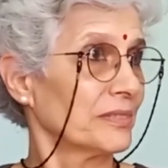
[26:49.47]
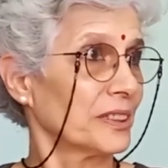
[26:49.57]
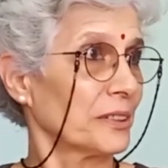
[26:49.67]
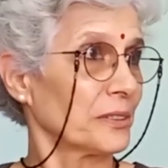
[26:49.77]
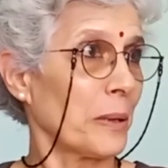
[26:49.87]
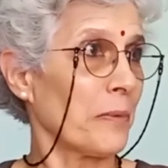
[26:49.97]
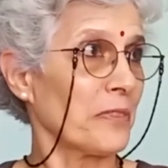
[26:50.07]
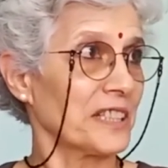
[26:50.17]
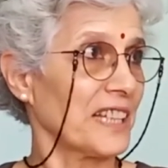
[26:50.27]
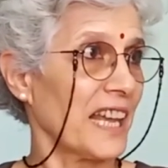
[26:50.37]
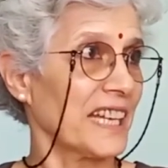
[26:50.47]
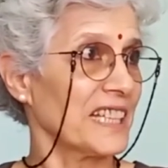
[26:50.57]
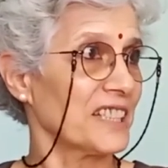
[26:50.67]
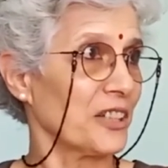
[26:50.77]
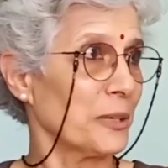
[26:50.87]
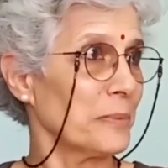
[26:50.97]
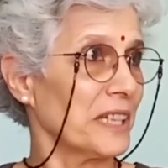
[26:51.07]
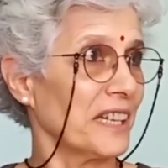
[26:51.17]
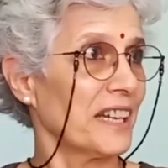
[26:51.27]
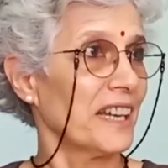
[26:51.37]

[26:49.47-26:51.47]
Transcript: You know, some of it's like in Germany,